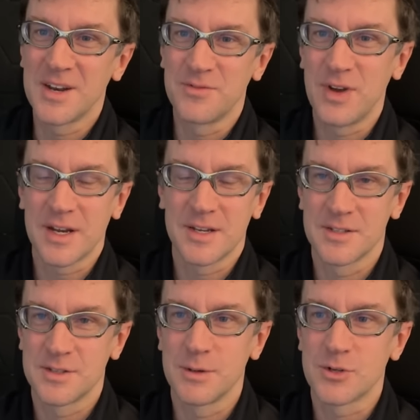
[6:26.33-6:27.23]
effect
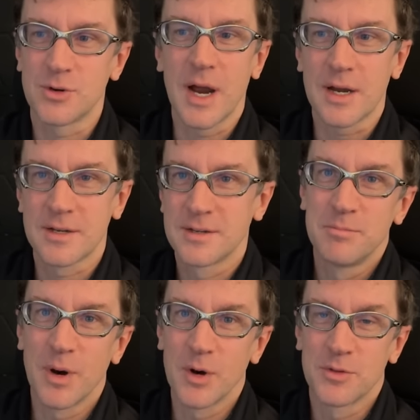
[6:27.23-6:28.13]
is you attract
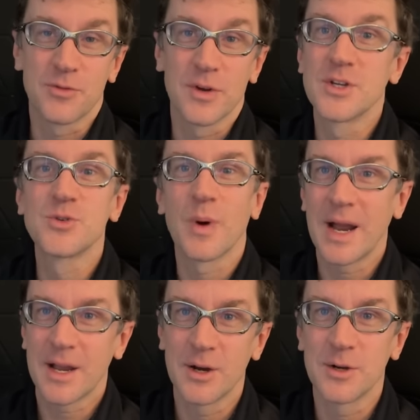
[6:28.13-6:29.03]
both fringe
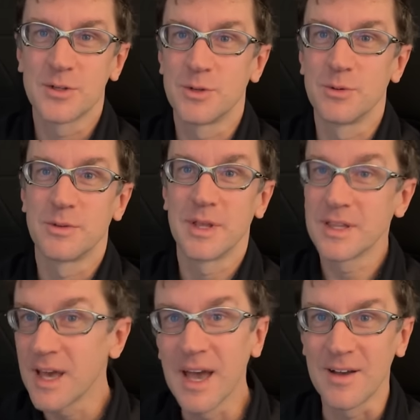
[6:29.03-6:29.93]
wackos who think
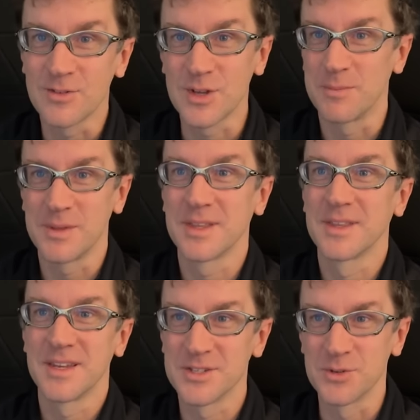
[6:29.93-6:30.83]
they have something
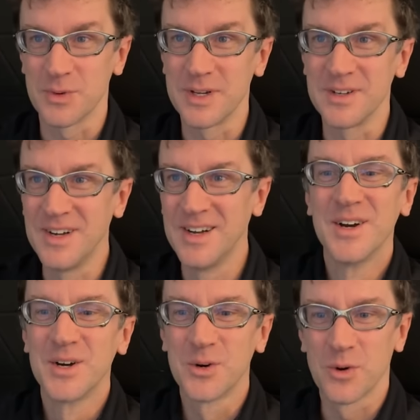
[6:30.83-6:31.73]
that isn't real
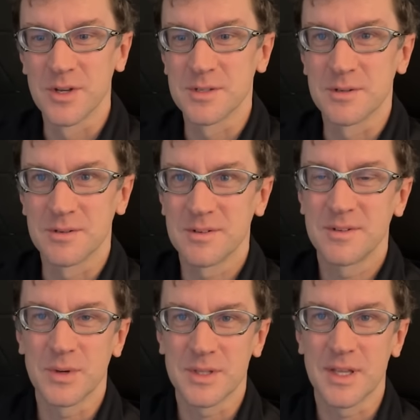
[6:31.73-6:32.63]
or isn't
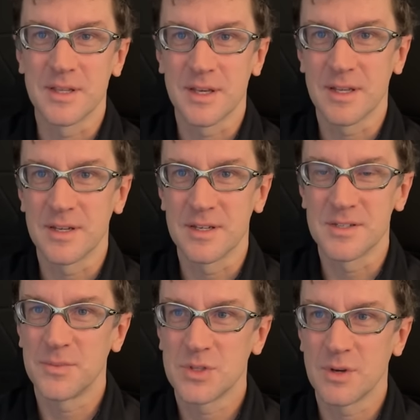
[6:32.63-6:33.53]
what they think it
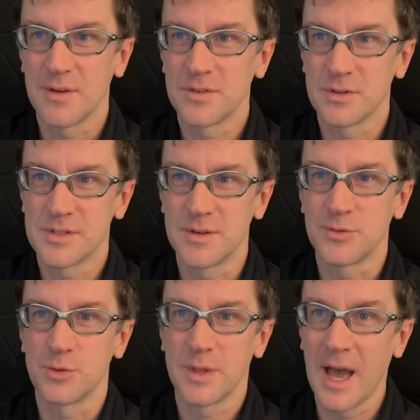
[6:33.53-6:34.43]
is. So I have to sit
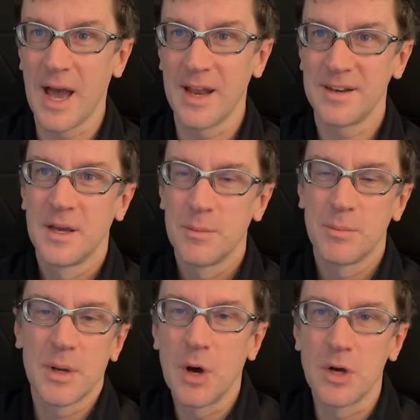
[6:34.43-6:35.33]
through that.
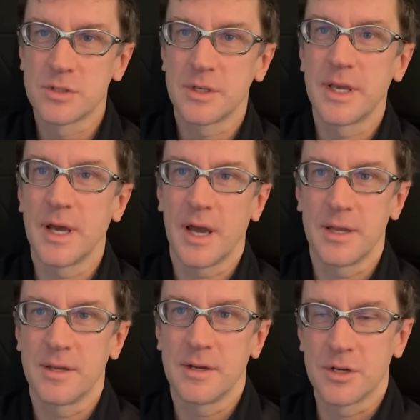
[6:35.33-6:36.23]
But mostly
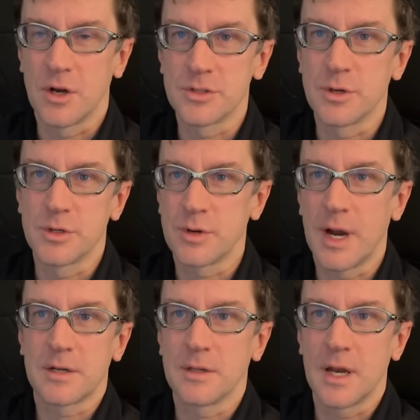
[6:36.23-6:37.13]
I also
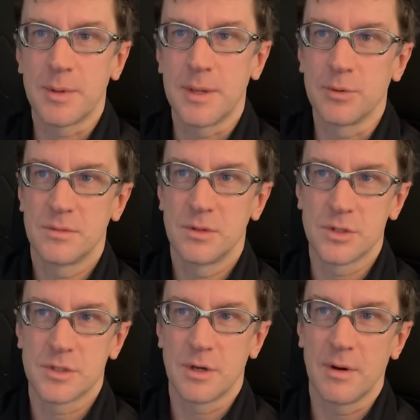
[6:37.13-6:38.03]
attract a lot of people who
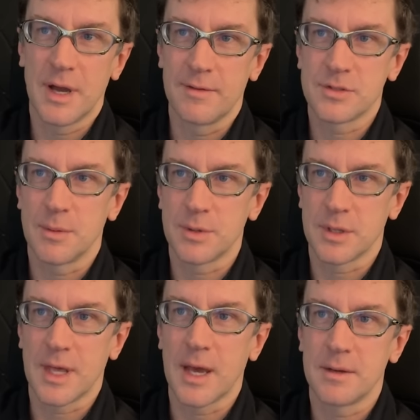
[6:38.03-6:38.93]
just don't have something
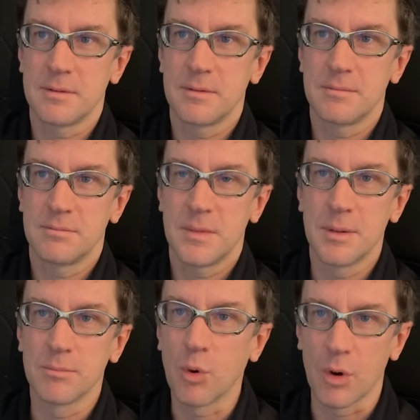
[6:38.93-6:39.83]
that
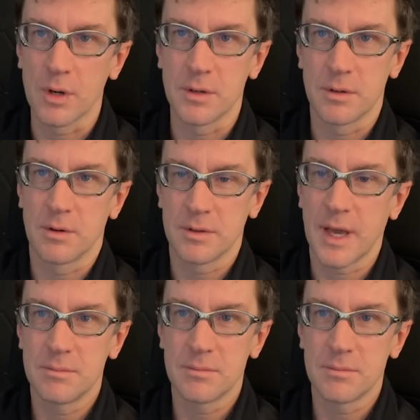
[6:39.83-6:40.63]
important or that